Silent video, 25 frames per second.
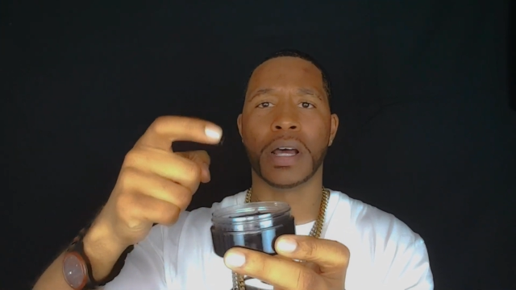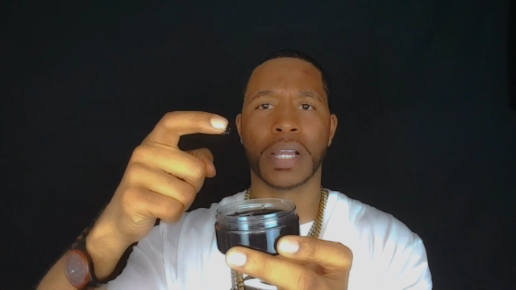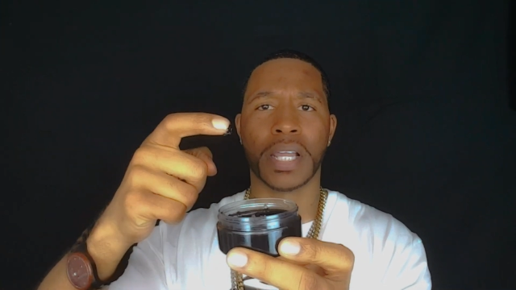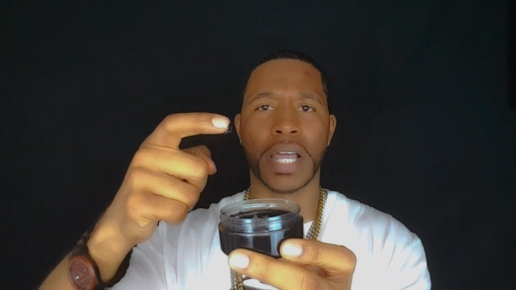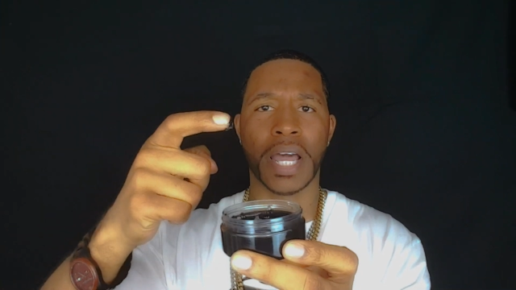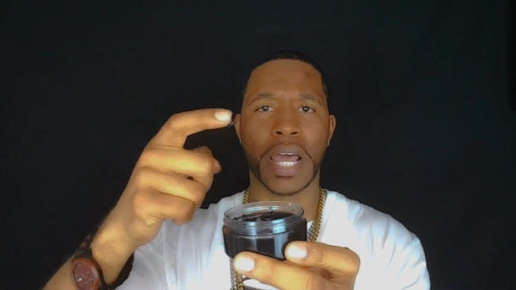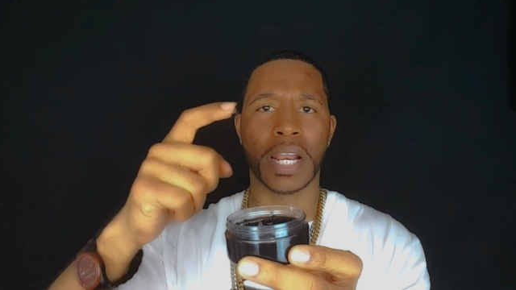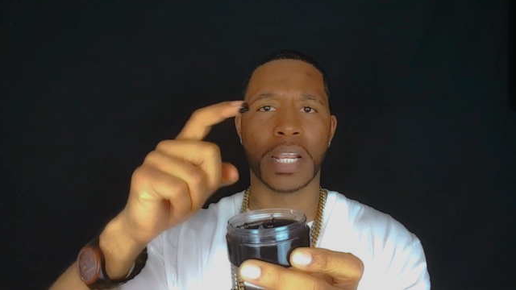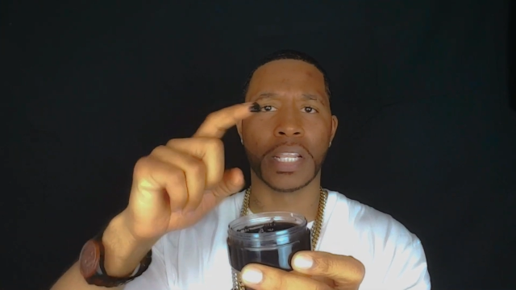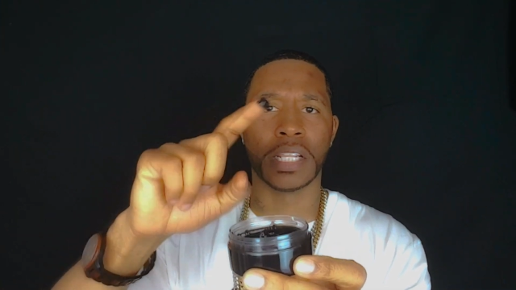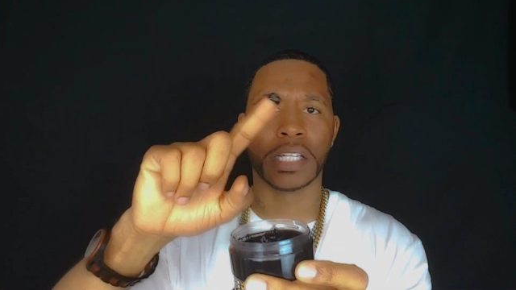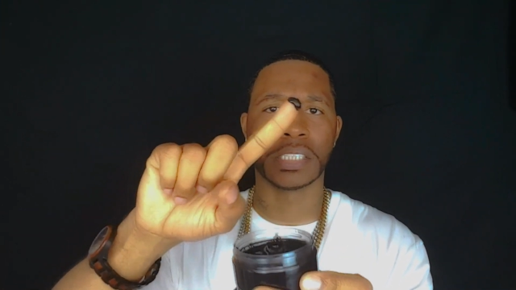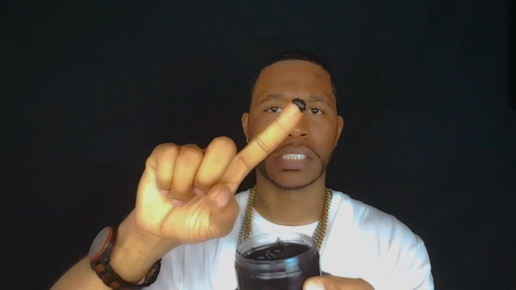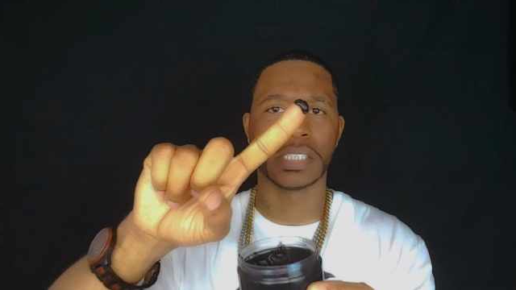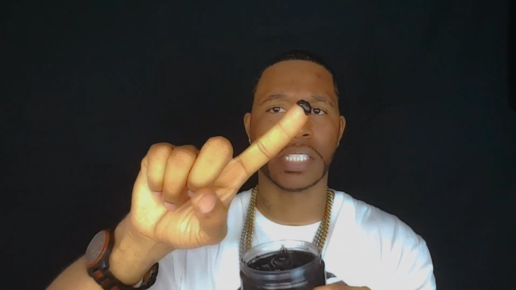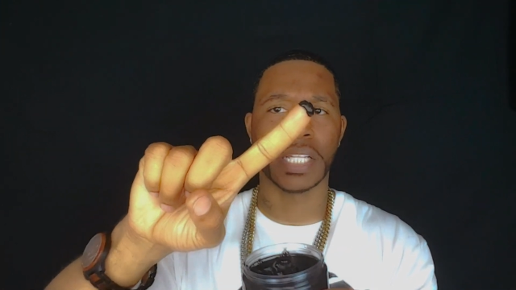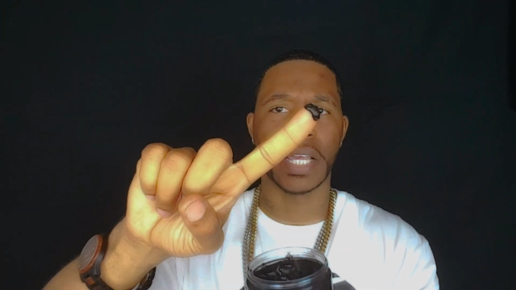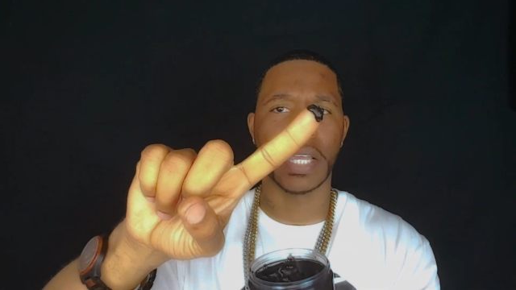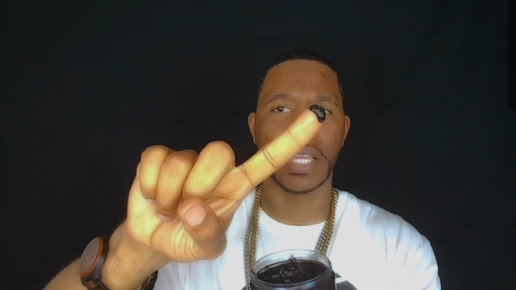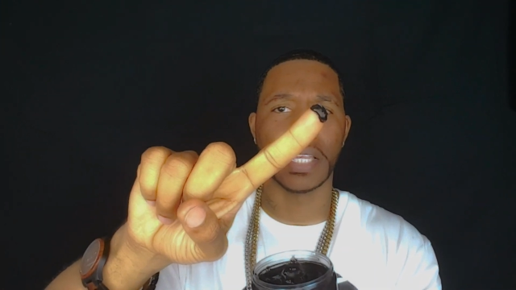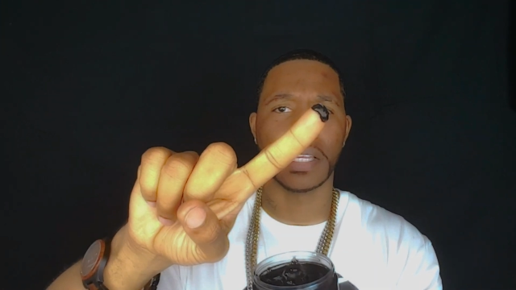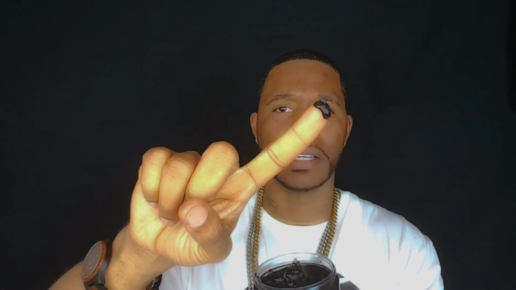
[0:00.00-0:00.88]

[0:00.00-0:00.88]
it kinda looks like